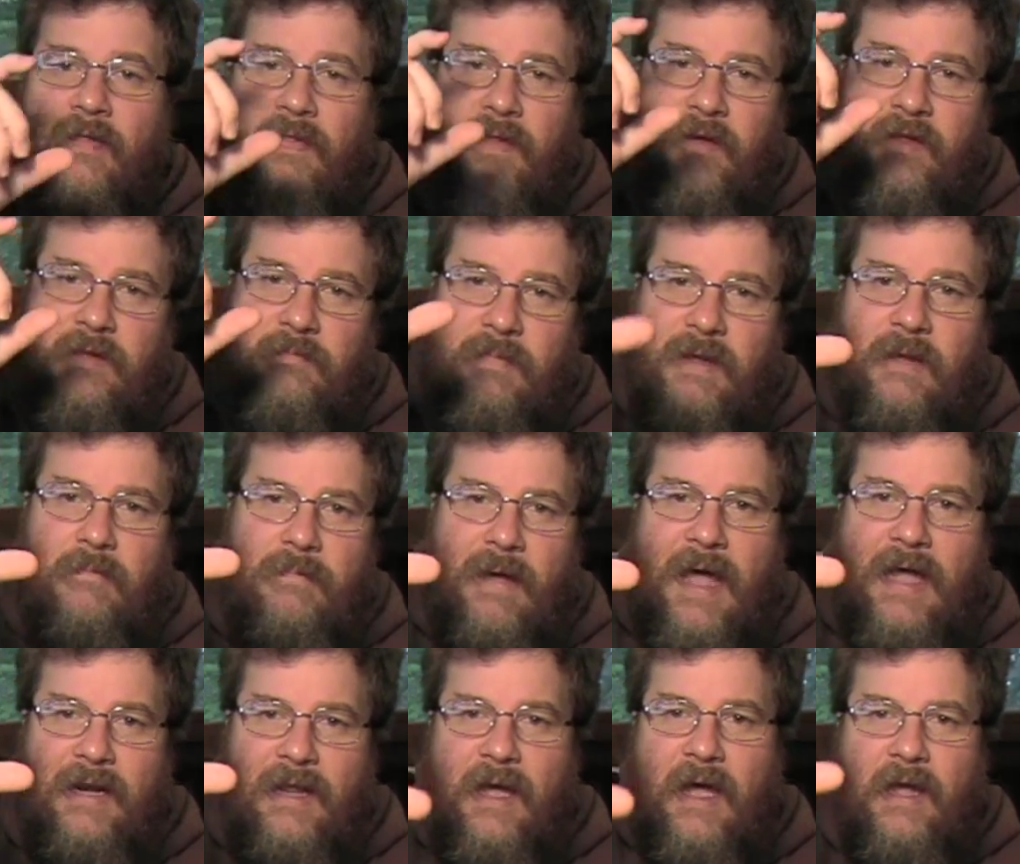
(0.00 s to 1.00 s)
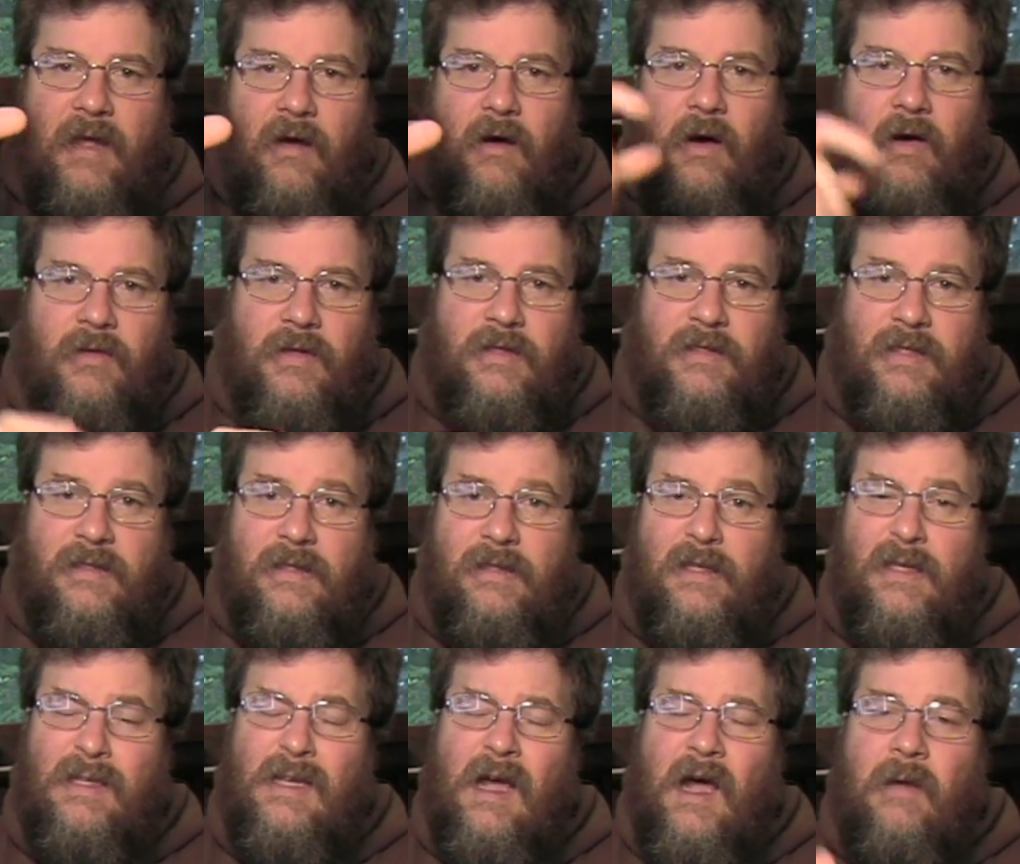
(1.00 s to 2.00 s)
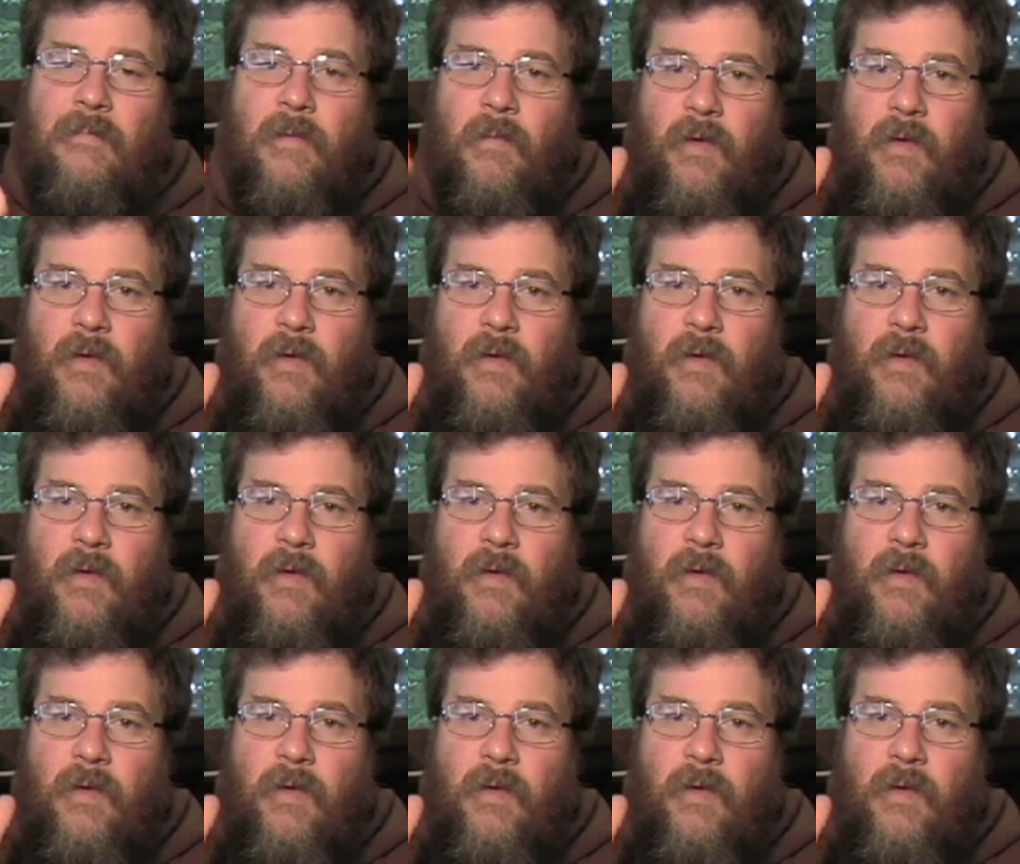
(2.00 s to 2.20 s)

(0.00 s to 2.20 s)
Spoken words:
There's a big bad guy card that sits at the top,